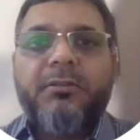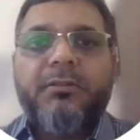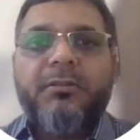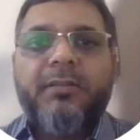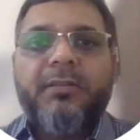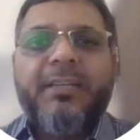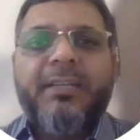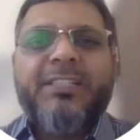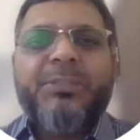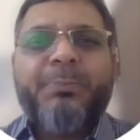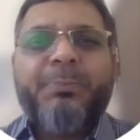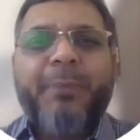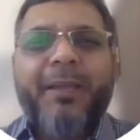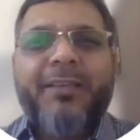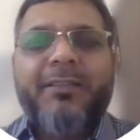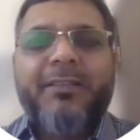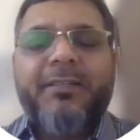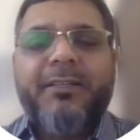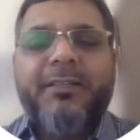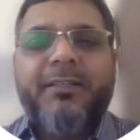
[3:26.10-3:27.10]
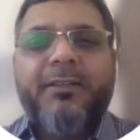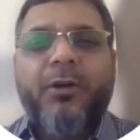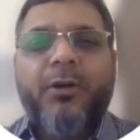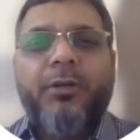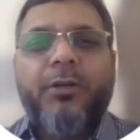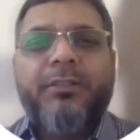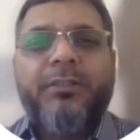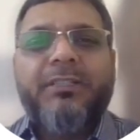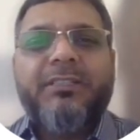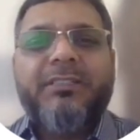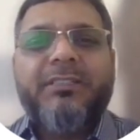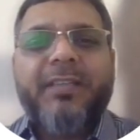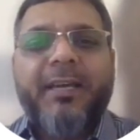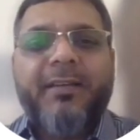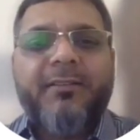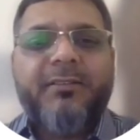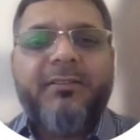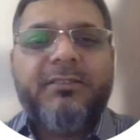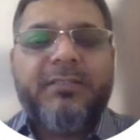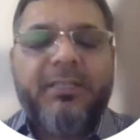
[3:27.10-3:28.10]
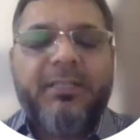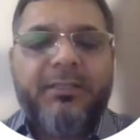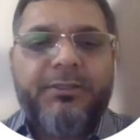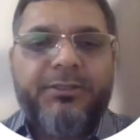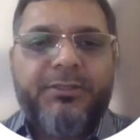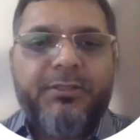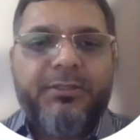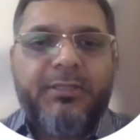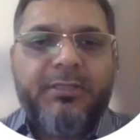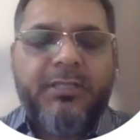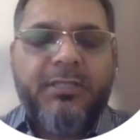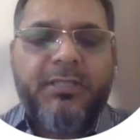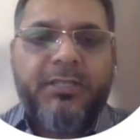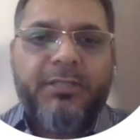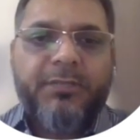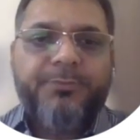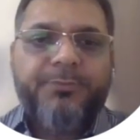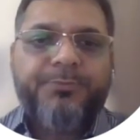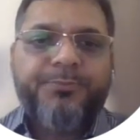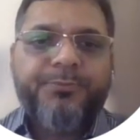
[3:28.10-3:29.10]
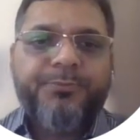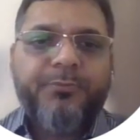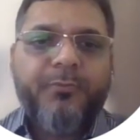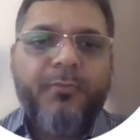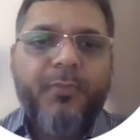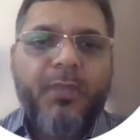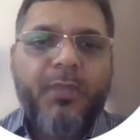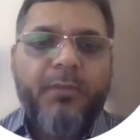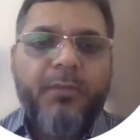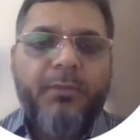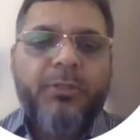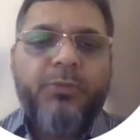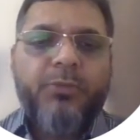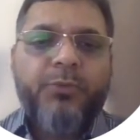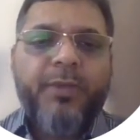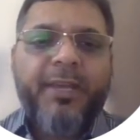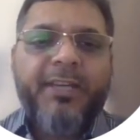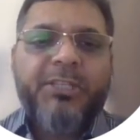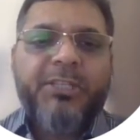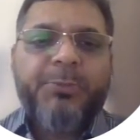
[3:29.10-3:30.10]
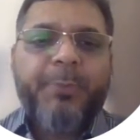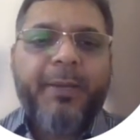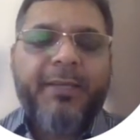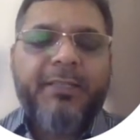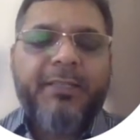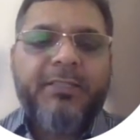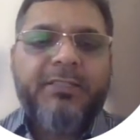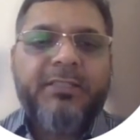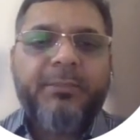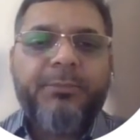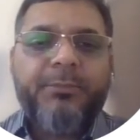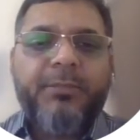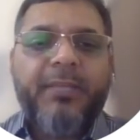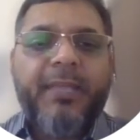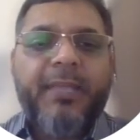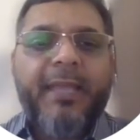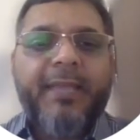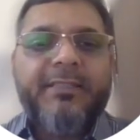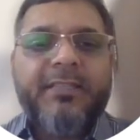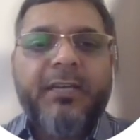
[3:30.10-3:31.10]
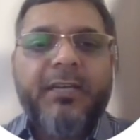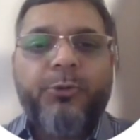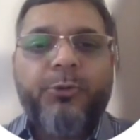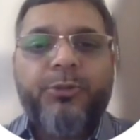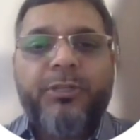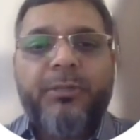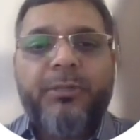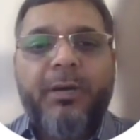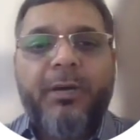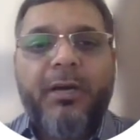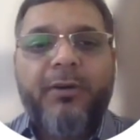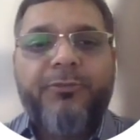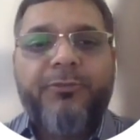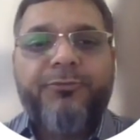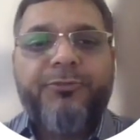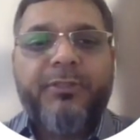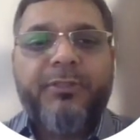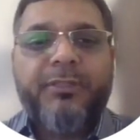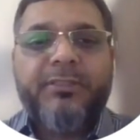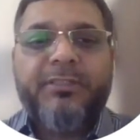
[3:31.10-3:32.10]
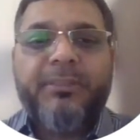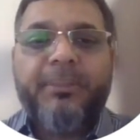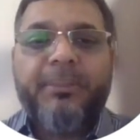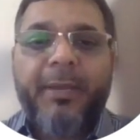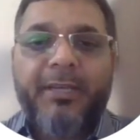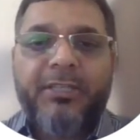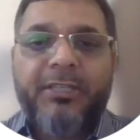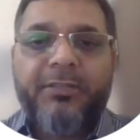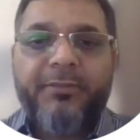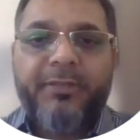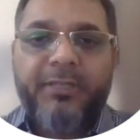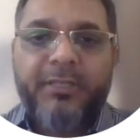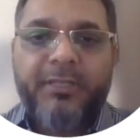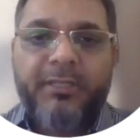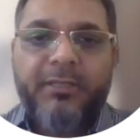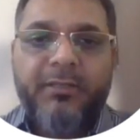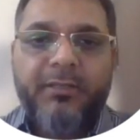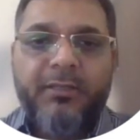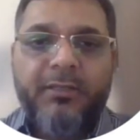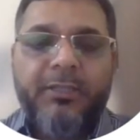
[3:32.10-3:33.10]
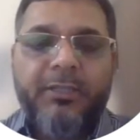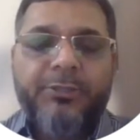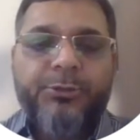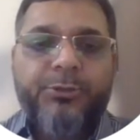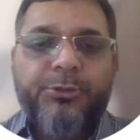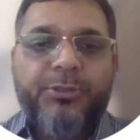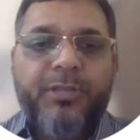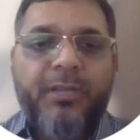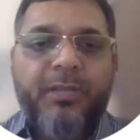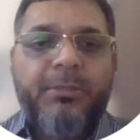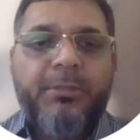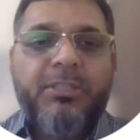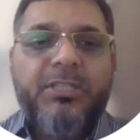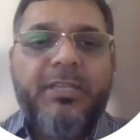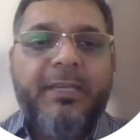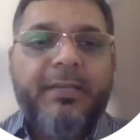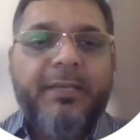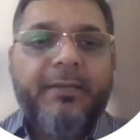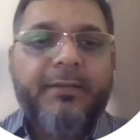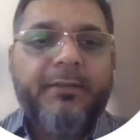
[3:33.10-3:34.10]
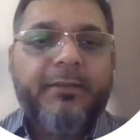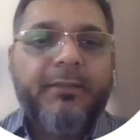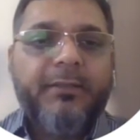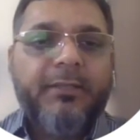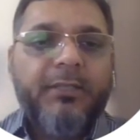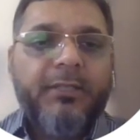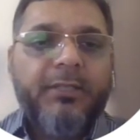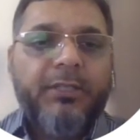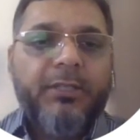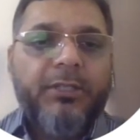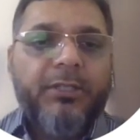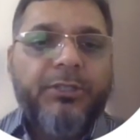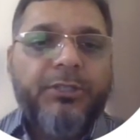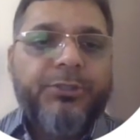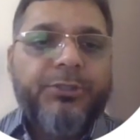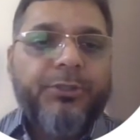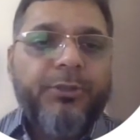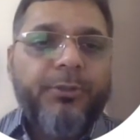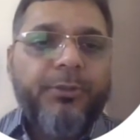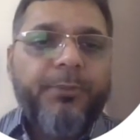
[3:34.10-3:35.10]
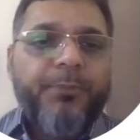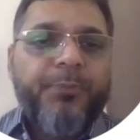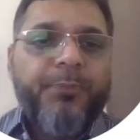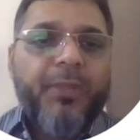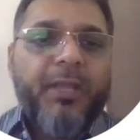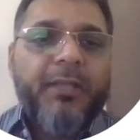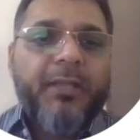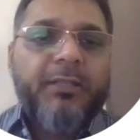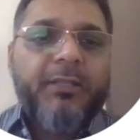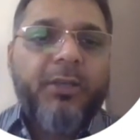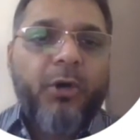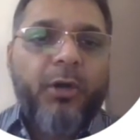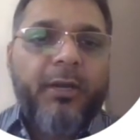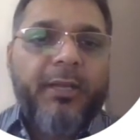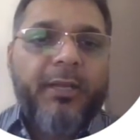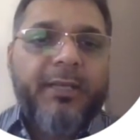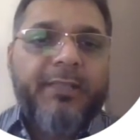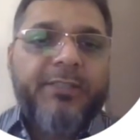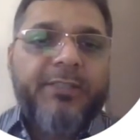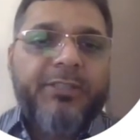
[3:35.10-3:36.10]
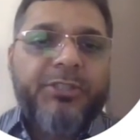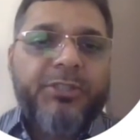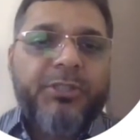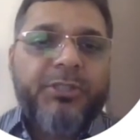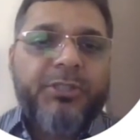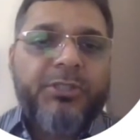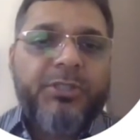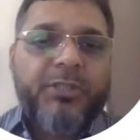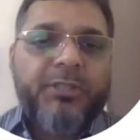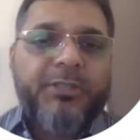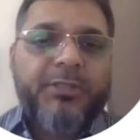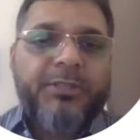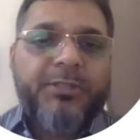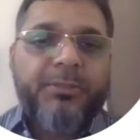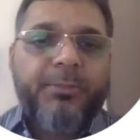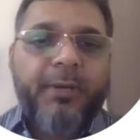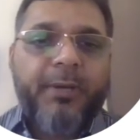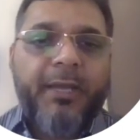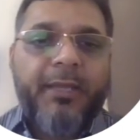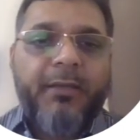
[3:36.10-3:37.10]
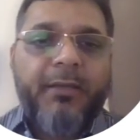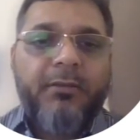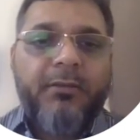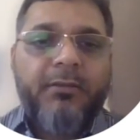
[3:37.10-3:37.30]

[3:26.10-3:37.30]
expected or desired results, isn't it? Means we are expecting something as a outcome of some activity. So same is here. So the organization shall determine